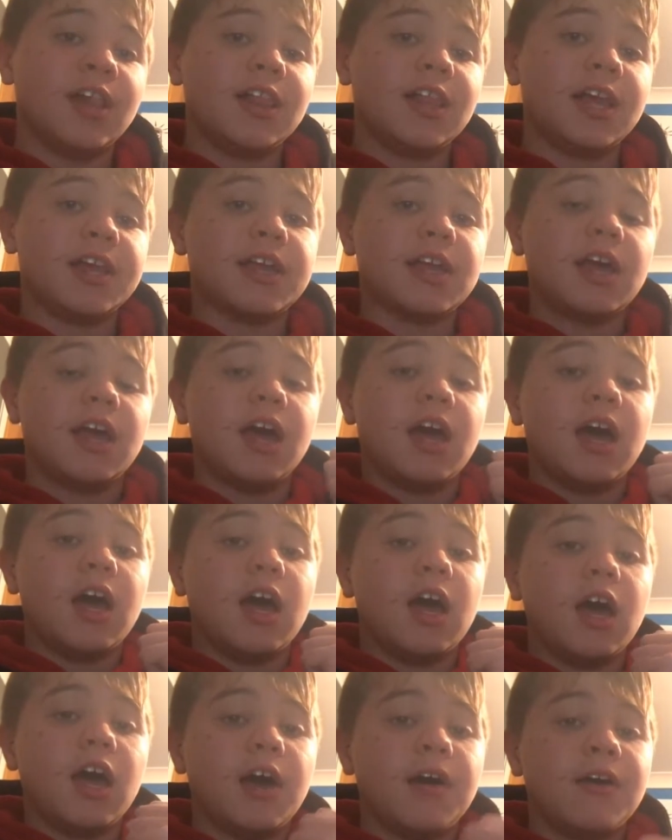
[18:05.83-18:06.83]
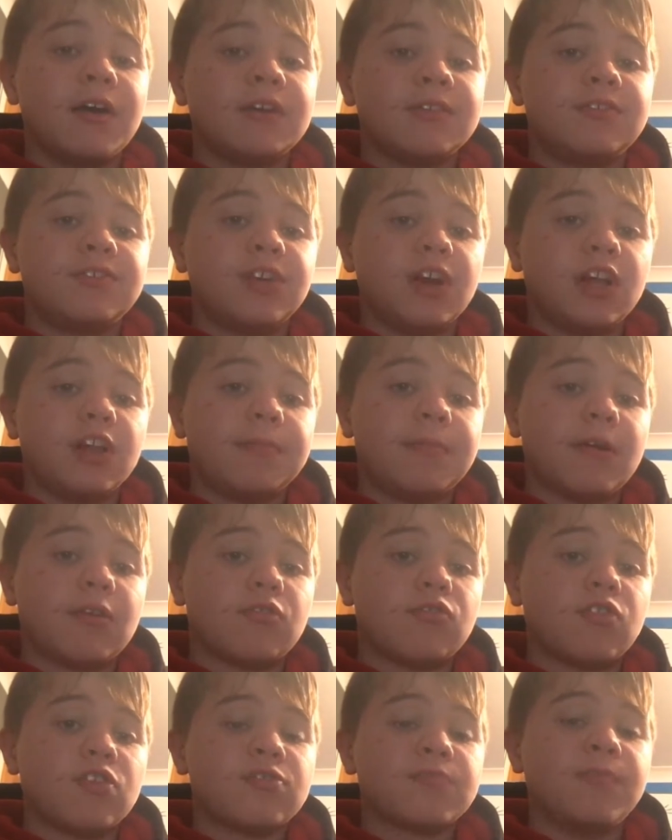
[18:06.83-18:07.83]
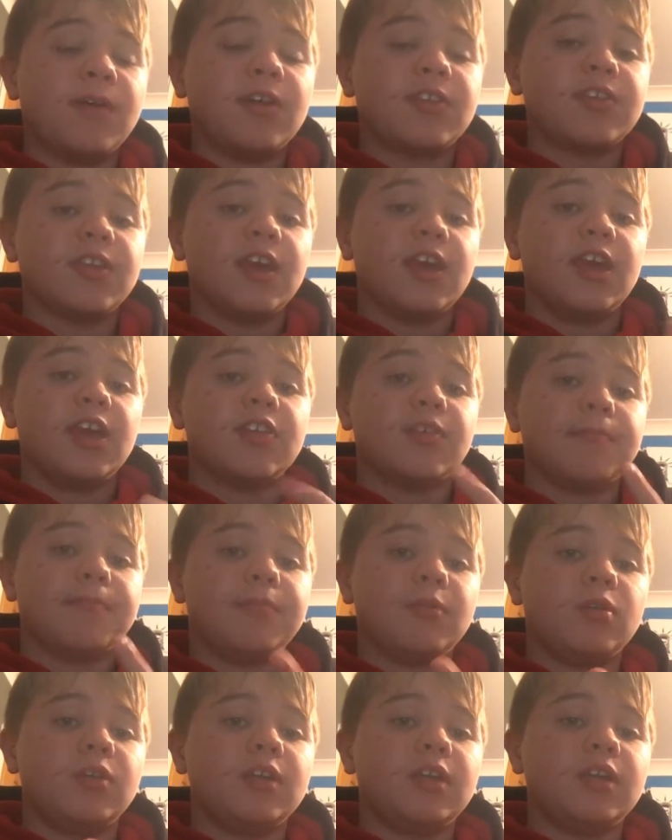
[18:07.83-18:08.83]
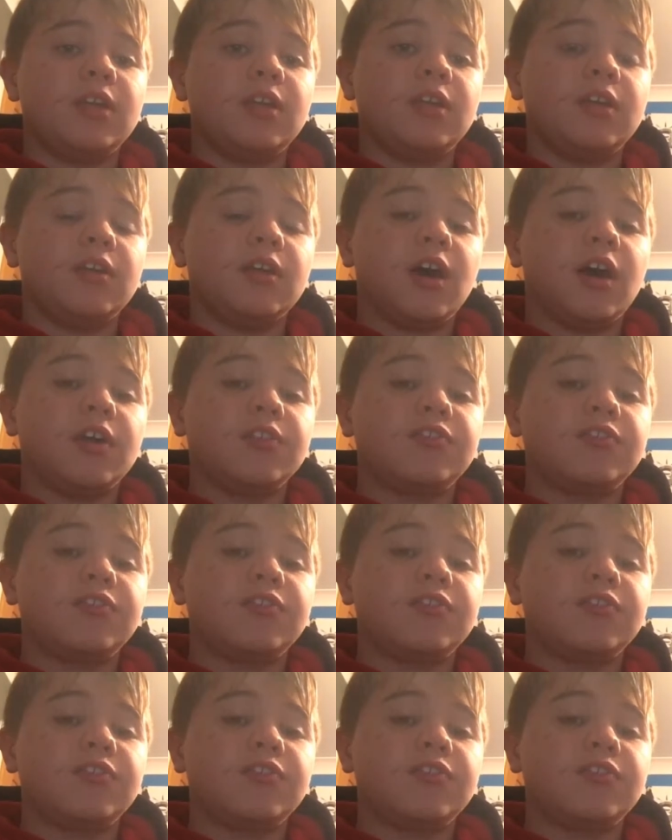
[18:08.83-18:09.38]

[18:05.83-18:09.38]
Like, Charlie Brown Christmas, He's a Bully,